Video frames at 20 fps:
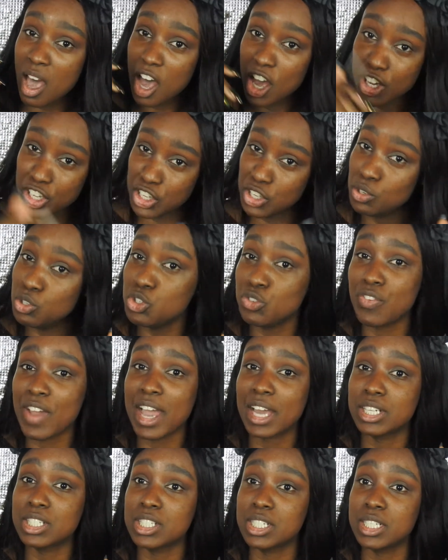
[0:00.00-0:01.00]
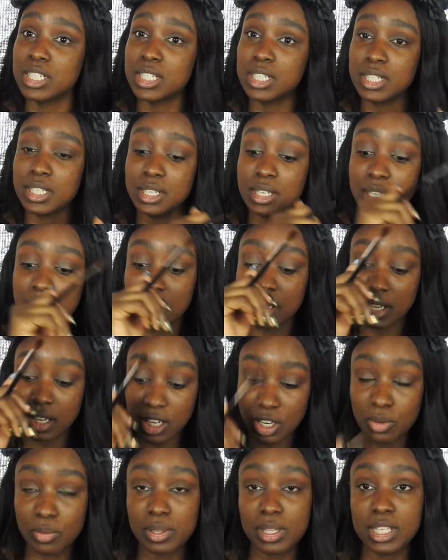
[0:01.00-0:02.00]
a huge factor
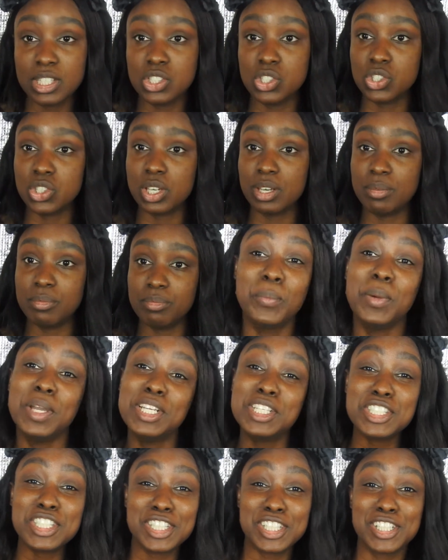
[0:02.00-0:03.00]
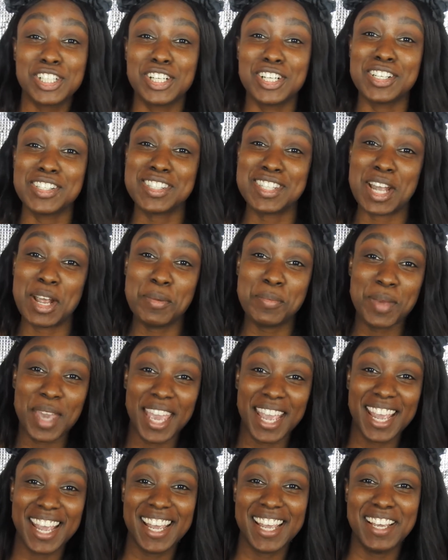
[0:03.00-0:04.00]
in a relationship. When should a girl start
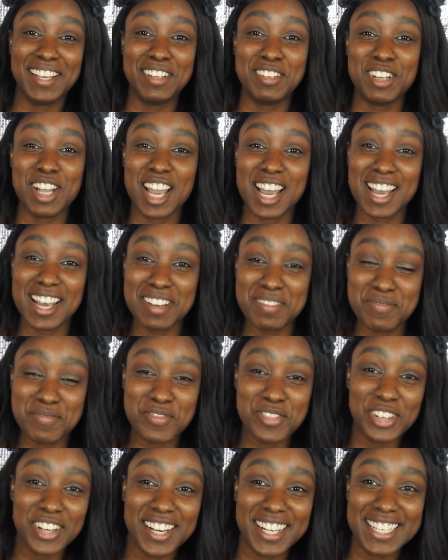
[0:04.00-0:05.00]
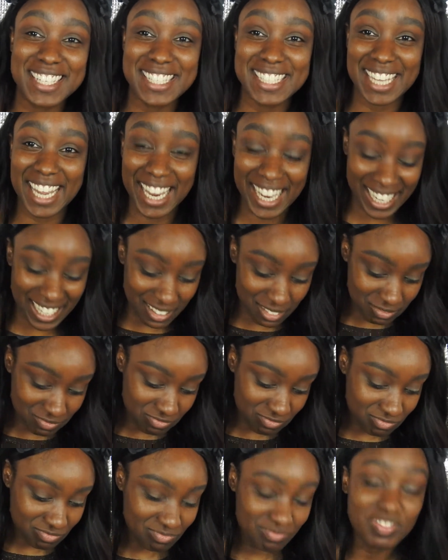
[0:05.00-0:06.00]
paying um, for a date?
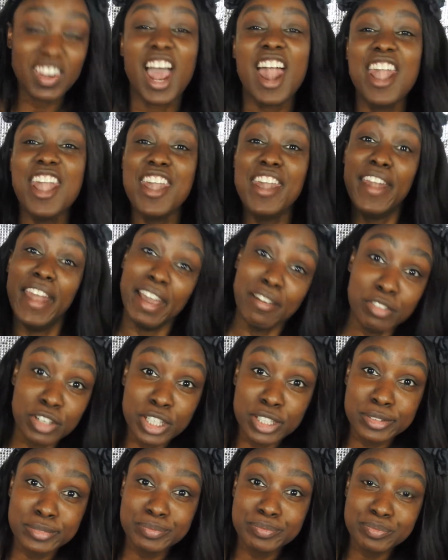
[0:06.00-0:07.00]
Never.